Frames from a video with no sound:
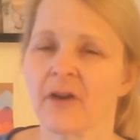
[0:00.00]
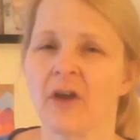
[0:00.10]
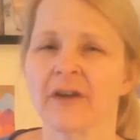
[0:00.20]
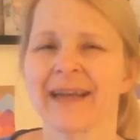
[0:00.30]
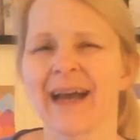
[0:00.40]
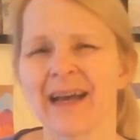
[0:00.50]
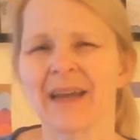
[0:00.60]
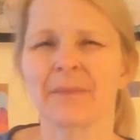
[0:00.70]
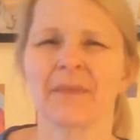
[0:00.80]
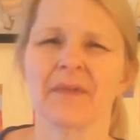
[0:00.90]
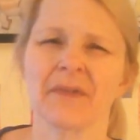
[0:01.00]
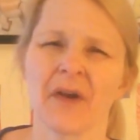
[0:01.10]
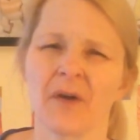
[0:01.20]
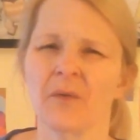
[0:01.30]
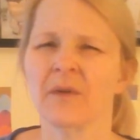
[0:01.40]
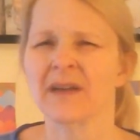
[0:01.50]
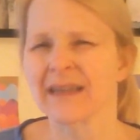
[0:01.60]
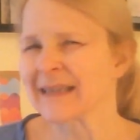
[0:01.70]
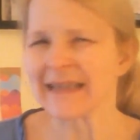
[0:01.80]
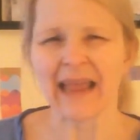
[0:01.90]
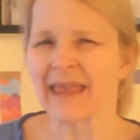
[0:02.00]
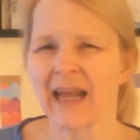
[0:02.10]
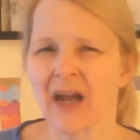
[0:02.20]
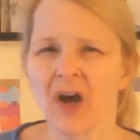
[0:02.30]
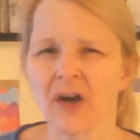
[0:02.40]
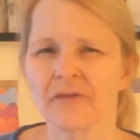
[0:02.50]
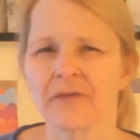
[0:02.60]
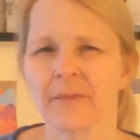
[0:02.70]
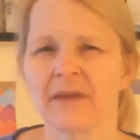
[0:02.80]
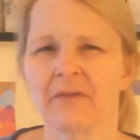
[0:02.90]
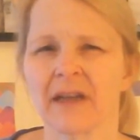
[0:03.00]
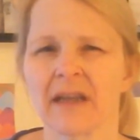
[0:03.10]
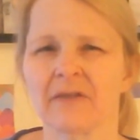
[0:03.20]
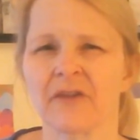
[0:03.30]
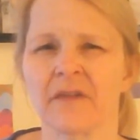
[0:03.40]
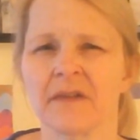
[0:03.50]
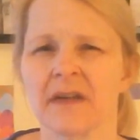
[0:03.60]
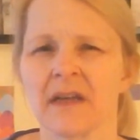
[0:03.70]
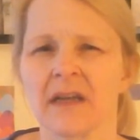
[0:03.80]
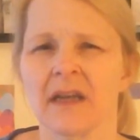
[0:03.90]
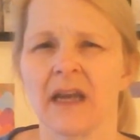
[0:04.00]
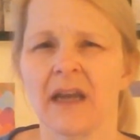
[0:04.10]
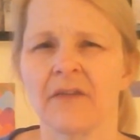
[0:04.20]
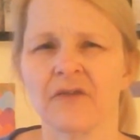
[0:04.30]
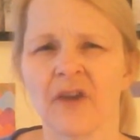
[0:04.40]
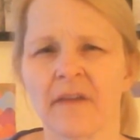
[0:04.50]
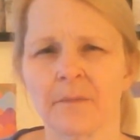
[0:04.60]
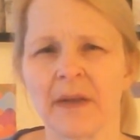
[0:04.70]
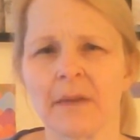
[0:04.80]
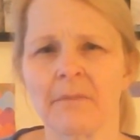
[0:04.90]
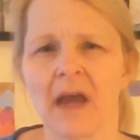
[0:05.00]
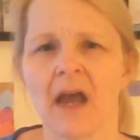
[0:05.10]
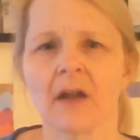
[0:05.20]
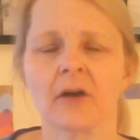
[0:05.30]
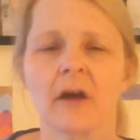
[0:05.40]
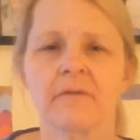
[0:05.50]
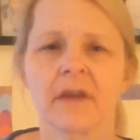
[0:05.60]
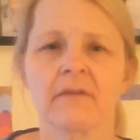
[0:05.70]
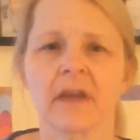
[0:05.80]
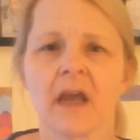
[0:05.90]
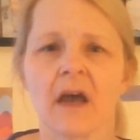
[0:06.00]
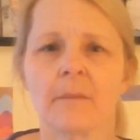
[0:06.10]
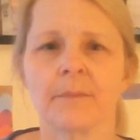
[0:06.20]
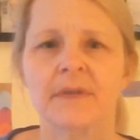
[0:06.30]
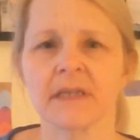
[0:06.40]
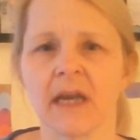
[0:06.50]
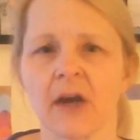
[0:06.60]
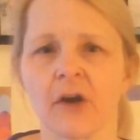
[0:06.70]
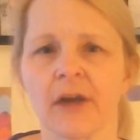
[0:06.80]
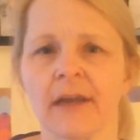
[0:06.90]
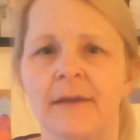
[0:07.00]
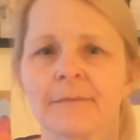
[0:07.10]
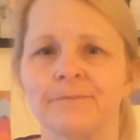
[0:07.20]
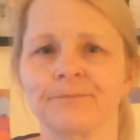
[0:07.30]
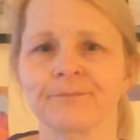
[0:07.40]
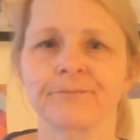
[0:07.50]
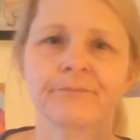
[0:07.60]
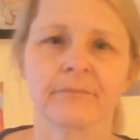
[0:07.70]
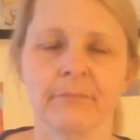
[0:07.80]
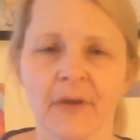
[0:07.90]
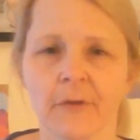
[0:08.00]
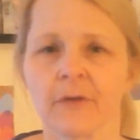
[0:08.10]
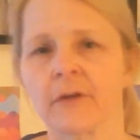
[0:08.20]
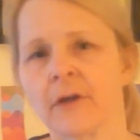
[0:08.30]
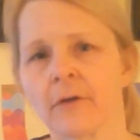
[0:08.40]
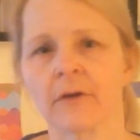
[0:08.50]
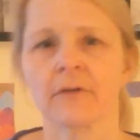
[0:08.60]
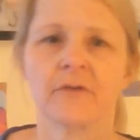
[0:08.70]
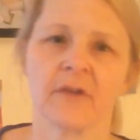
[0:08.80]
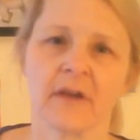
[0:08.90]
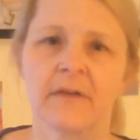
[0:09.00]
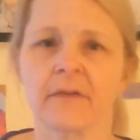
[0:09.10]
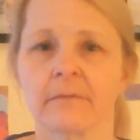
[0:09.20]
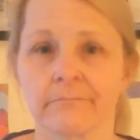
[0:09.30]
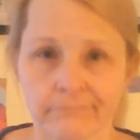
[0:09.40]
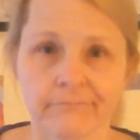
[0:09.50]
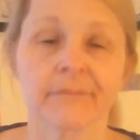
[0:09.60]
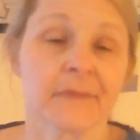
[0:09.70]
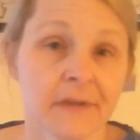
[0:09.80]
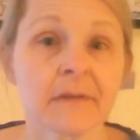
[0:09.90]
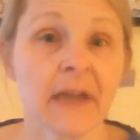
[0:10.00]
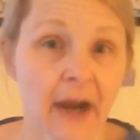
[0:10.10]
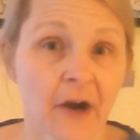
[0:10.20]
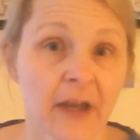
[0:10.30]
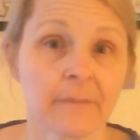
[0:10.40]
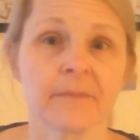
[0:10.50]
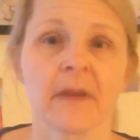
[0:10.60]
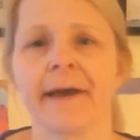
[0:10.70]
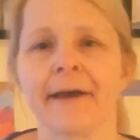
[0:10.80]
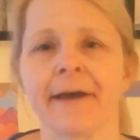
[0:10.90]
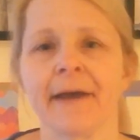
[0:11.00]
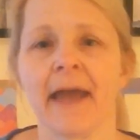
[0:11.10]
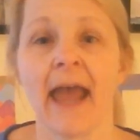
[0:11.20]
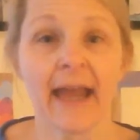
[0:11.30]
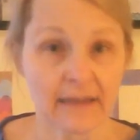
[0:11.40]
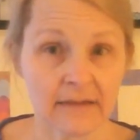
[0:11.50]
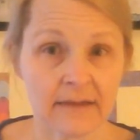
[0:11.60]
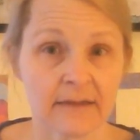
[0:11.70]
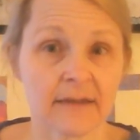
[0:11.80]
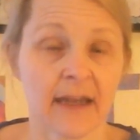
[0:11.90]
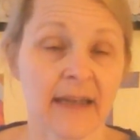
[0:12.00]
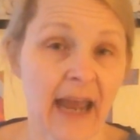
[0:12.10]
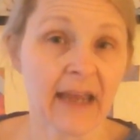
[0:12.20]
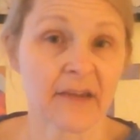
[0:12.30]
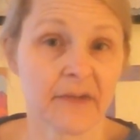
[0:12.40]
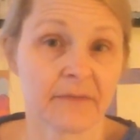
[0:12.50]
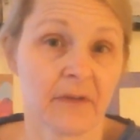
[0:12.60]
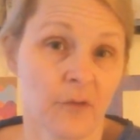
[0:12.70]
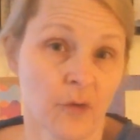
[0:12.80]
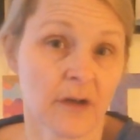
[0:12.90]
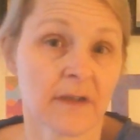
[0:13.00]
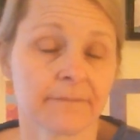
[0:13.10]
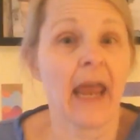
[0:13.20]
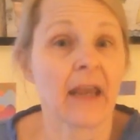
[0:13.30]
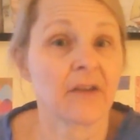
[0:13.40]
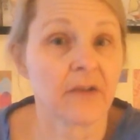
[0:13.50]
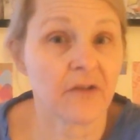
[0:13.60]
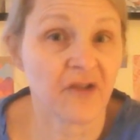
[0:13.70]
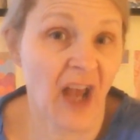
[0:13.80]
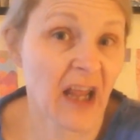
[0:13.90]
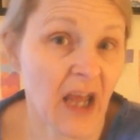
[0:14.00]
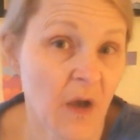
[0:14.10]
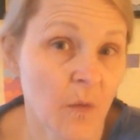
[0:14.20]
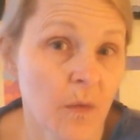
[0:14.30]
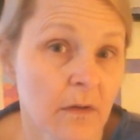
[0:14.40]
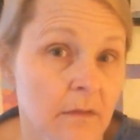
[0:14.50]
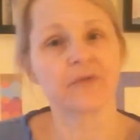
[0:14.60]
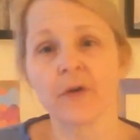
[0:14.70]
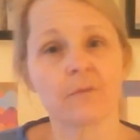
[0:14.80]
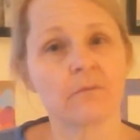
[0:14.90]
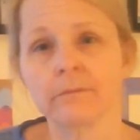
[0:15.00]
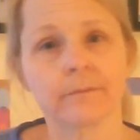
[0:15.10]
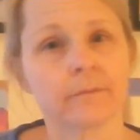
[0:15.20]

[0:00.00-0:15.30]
for a long time, so not that hard for me, really. It's just been a matter of giving up dairy, milk, yogurt, cheese, dairy, and eggs, of course, and Jell-O. So